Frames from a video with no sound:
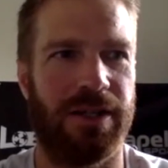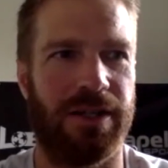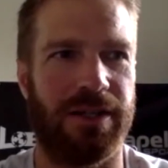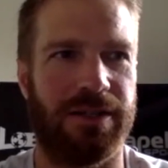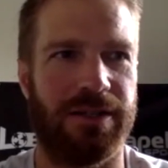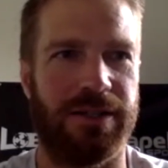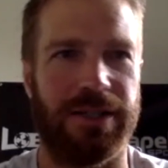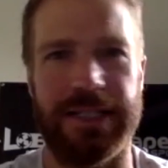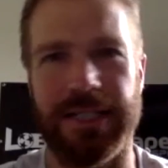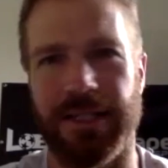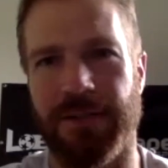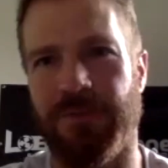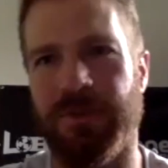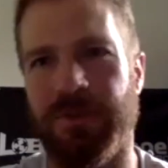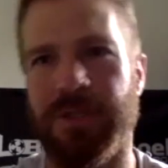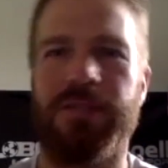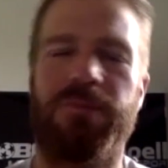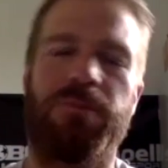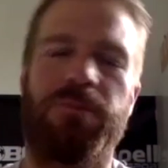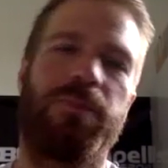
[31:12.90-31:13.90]
to give
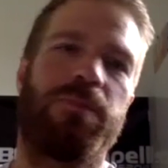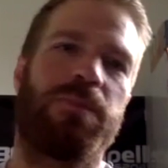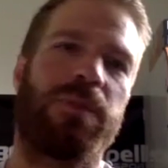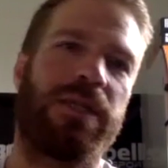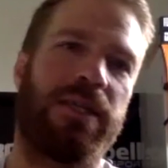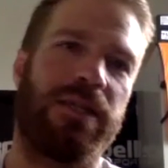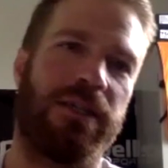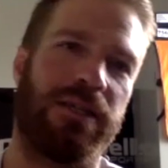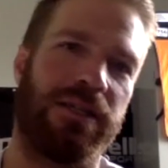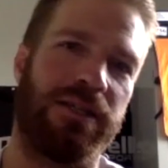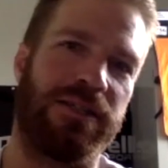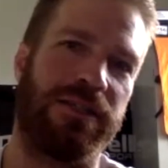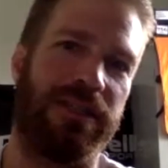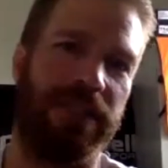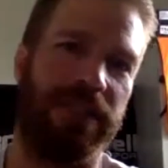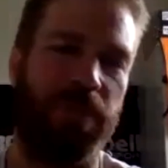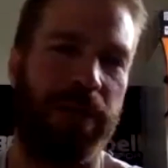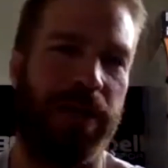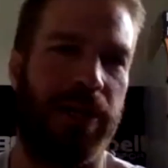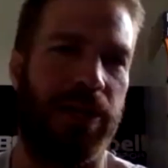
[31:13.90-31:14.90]
these kids and
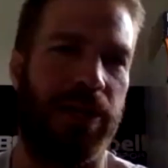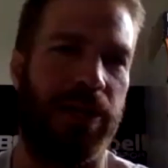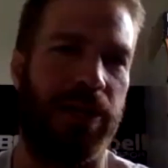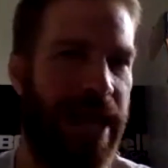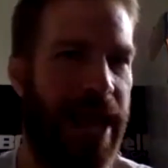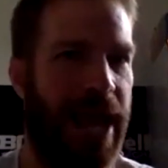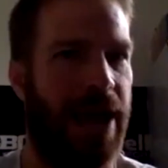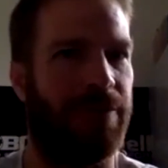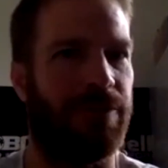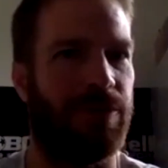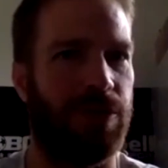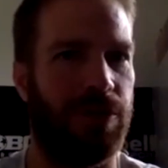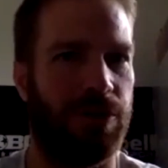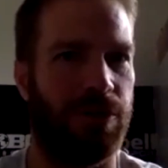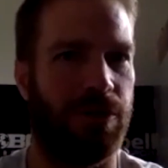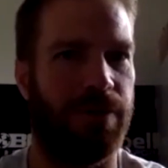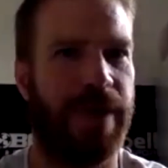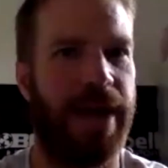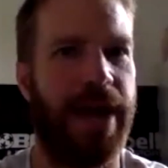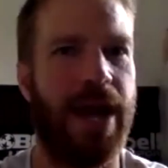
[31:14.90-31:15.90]
these parents an avenue
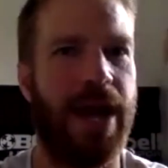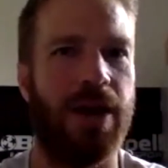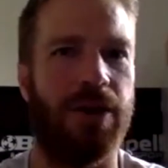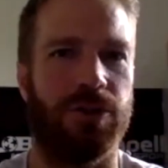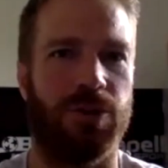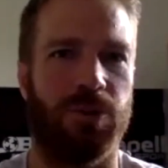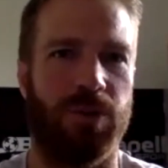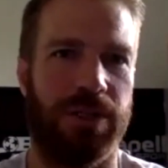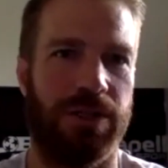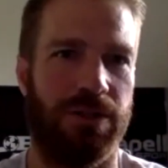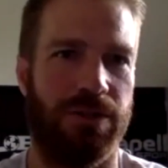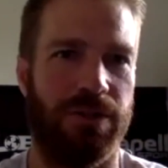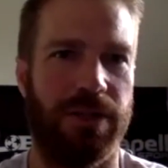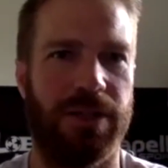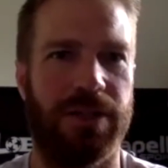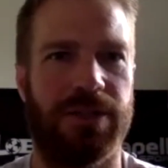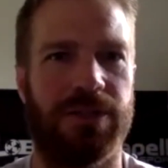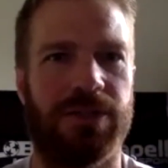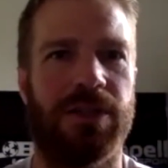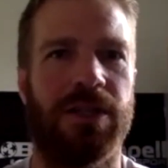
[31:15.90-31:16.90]
of how do we do
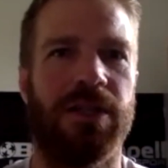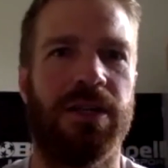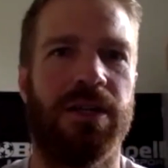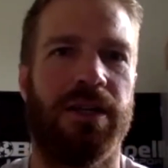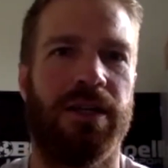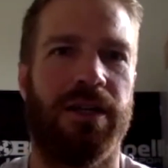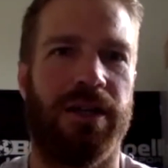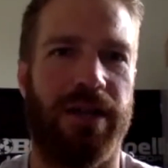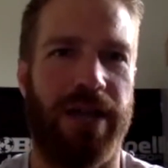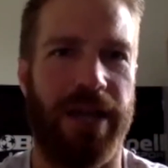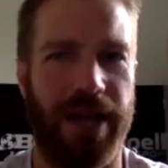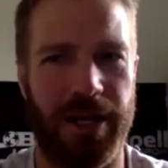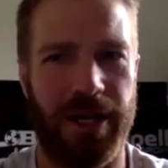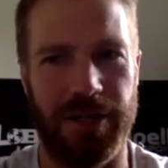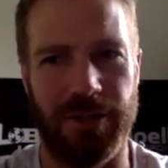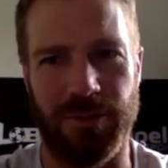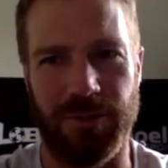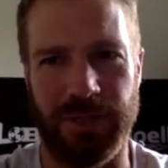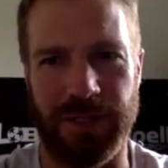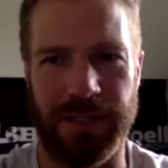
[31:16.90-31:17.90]
this? How
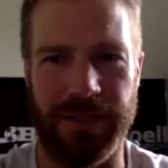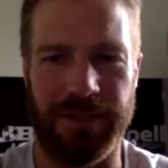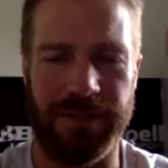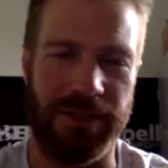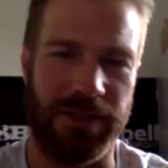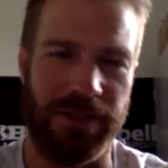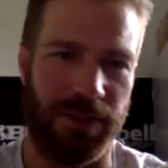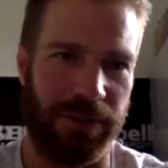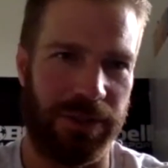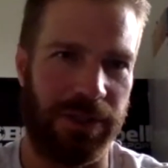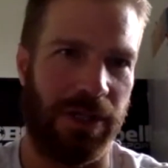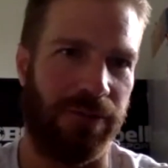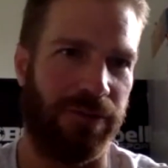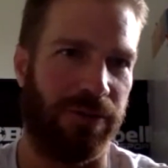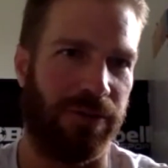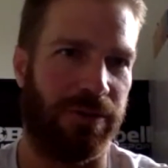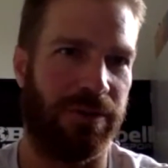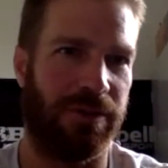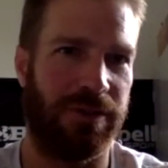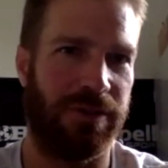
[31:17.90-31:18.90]
do we,
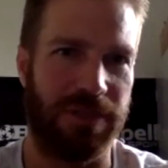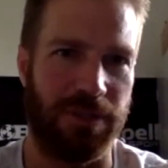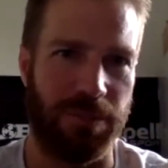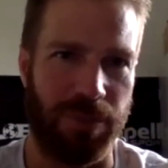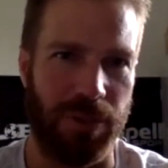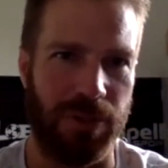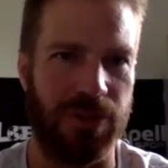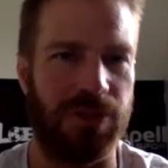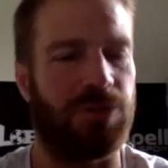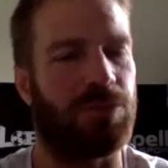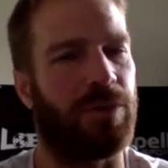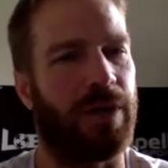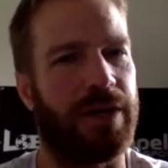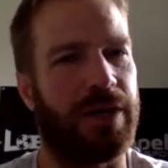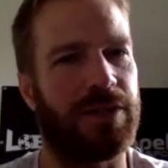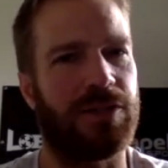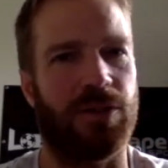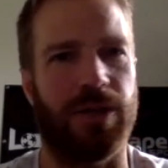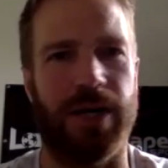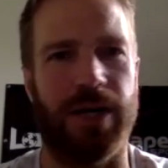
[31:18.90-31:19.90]
recover as opposed to
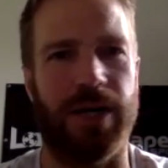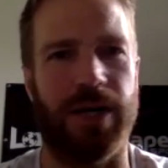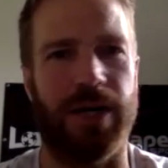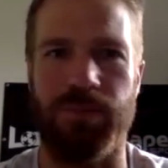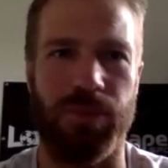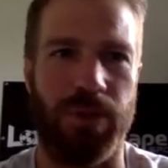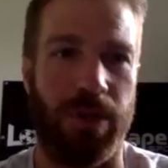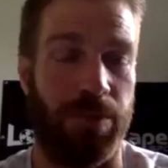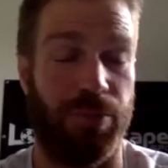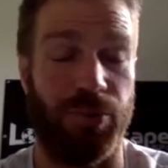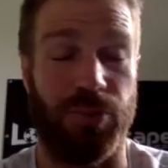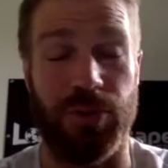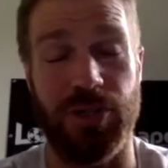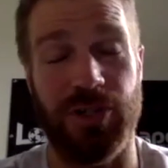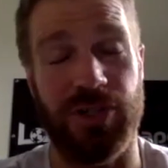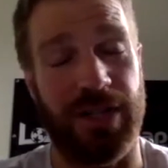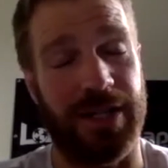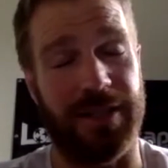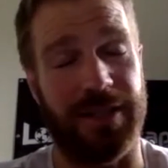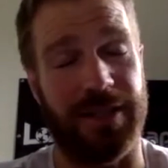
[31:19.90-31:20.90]
rest? So I
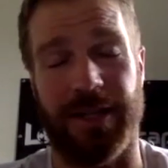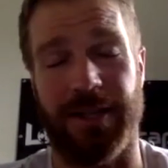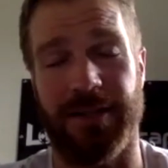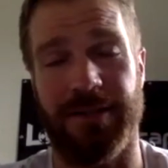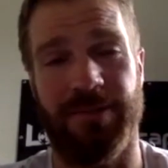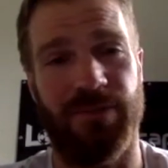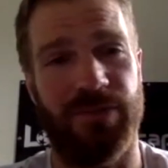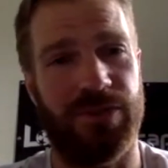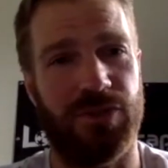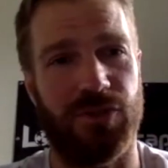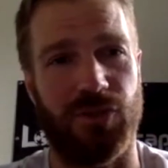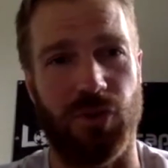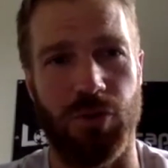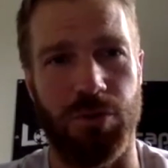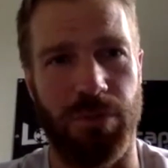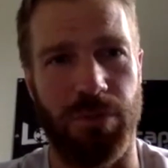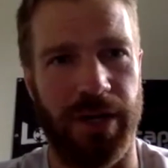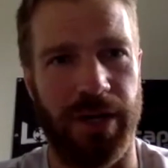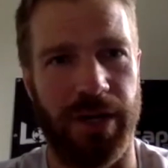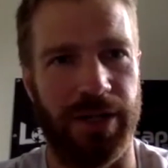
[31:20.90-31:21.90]
appreciate that so
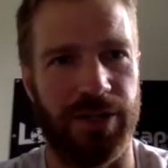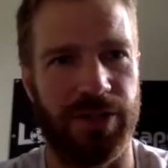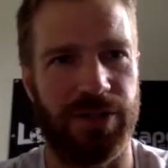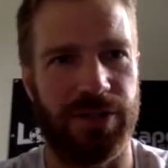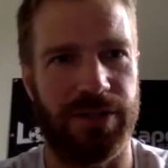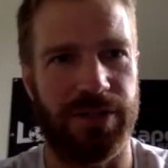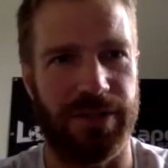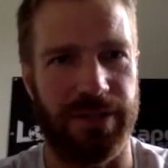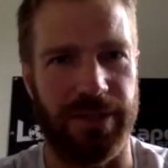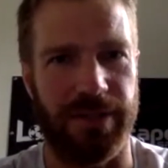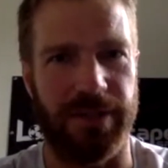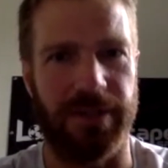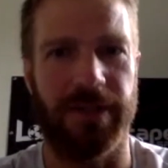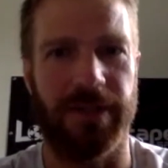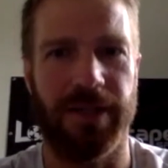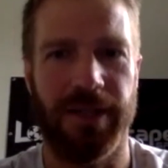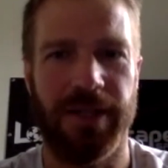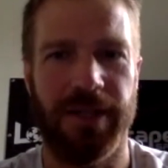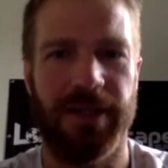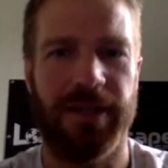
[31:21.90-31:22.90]
much.
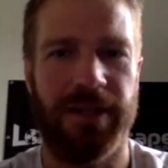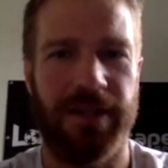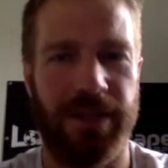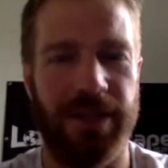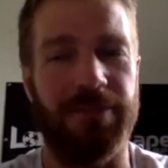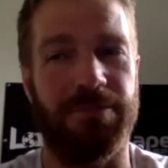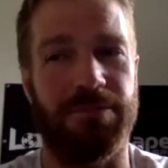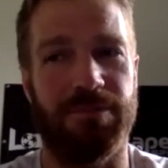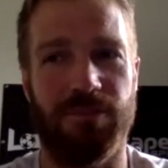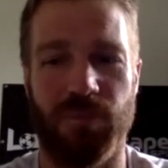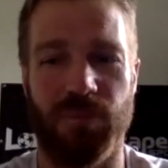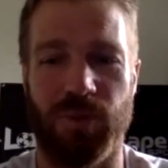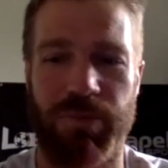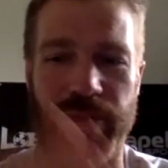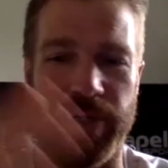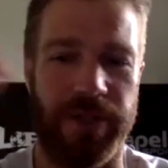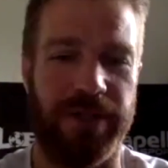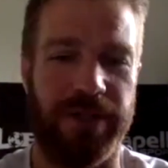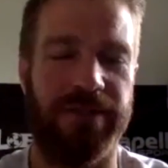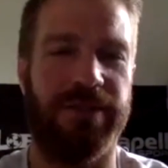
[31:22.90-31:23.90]
Hey, we'll
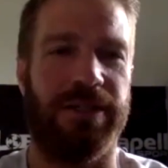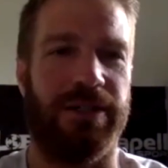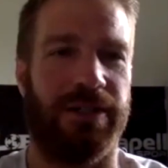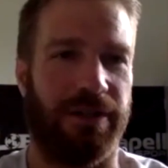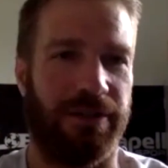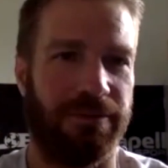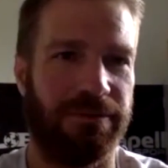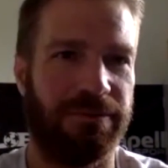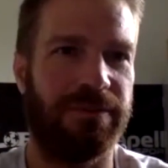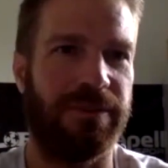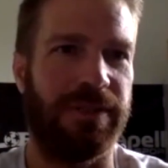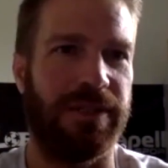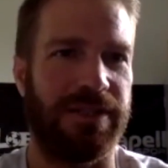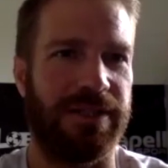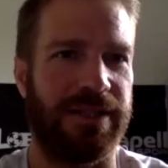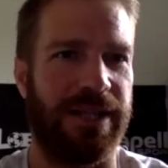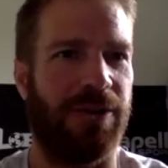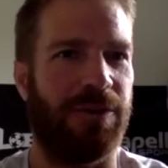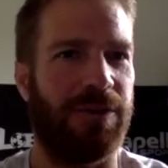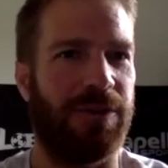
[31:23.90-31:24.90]
put it, this
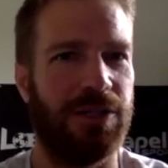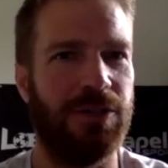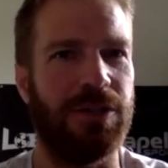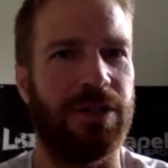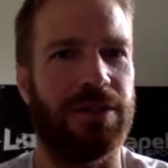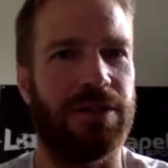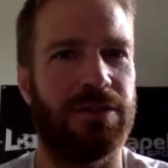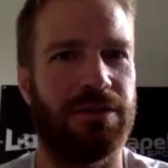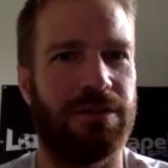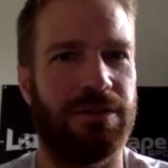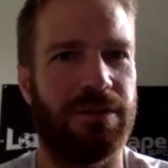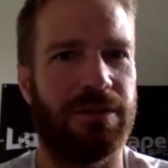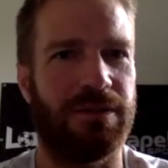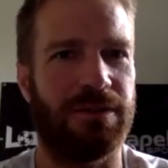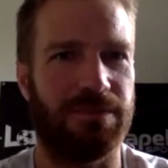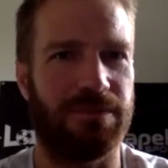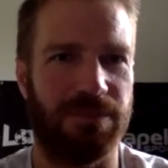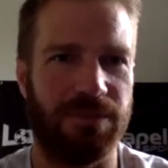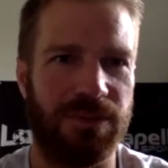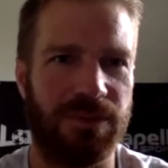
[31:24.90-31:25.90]
is how we do it.
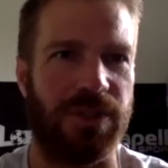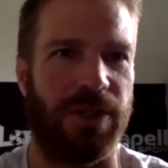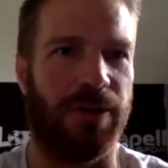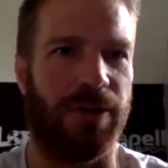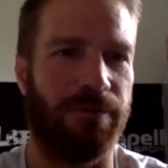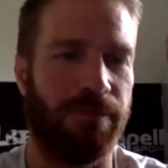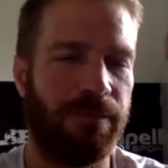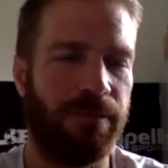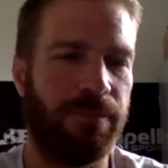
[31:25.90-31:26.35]
So.